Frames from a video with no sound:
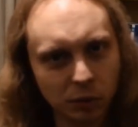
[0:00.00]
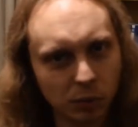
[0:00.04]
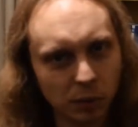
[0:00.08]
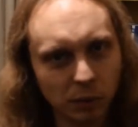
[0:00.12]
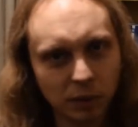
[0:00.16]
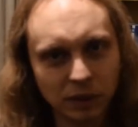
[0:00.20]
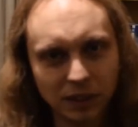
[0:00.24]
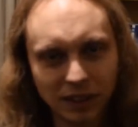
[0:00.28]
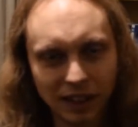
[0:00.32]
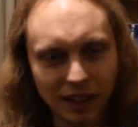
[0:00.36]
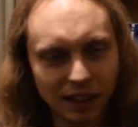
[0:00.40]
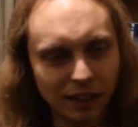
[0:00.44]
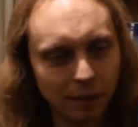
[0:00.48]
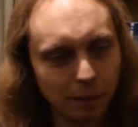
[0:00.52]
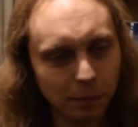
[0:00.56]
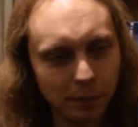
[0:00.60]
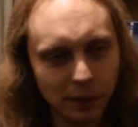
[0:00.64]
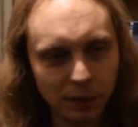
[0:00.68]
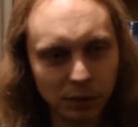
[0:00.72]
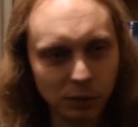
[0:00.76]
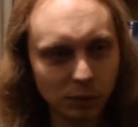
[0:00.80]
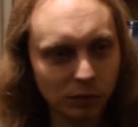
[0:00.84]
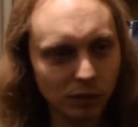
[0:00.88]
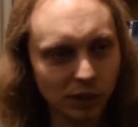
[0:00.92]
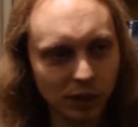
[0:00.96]
We were sat in the
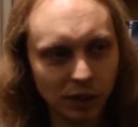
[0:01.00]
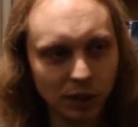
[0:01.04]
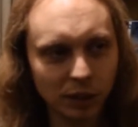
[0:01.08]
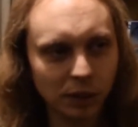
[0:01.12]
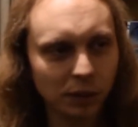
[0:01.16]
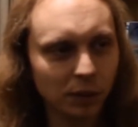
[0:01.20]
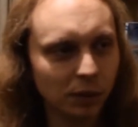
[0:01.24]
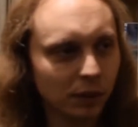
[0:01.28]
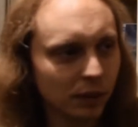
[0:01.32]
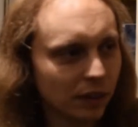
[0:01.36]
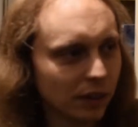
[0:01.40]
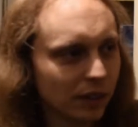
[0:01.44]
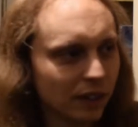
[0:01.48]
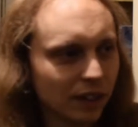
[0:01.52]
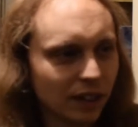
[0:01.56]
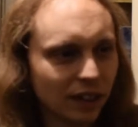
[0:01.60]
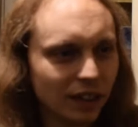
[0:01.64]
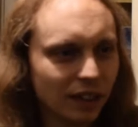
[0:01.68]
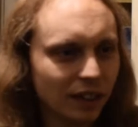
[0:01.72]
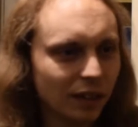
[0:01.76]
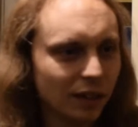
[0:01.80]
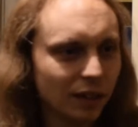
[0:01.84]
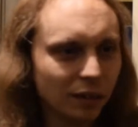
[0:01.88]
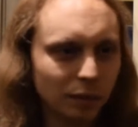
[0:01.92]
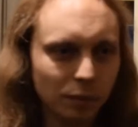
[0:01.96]
middle row,
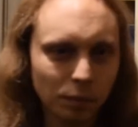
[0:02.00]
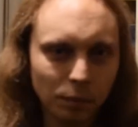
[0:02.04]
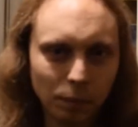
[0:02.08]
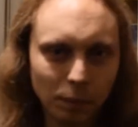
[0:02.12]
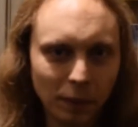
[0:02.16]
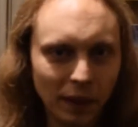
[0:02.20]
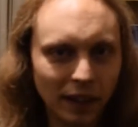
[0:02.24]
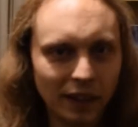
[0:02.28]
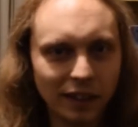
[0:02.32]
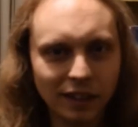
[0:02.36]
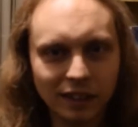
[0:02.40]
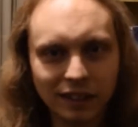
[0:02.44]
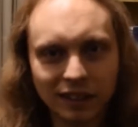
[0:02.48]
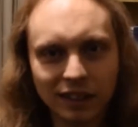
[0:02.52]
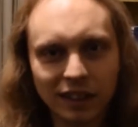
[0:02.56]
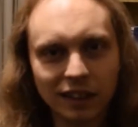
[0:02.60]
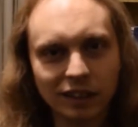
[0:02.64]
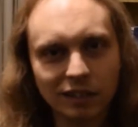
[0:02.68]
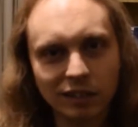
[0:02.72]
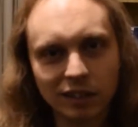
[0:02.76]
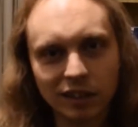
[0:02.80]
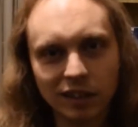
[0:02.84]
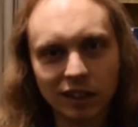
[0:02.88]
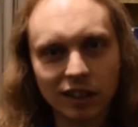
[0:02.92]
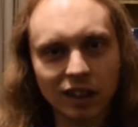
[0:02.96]
bang in the
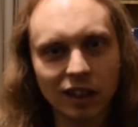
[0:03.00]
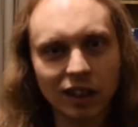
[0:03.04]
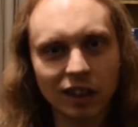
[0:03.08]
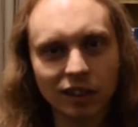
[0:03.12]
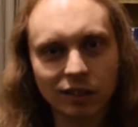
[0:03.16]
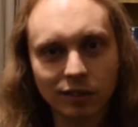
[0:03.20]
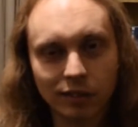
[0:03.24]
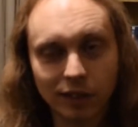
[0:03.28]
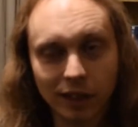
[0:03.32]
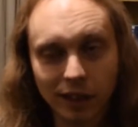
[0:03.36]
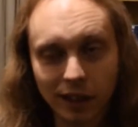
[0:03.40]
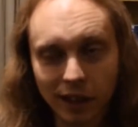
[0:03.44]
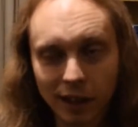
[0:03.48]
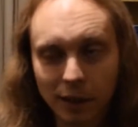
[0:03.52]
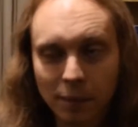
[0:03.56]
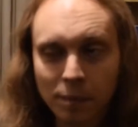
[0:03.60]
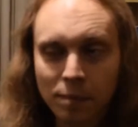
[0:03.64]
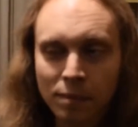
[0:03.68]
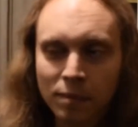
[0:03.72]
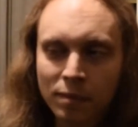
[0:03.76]
centre of the class really.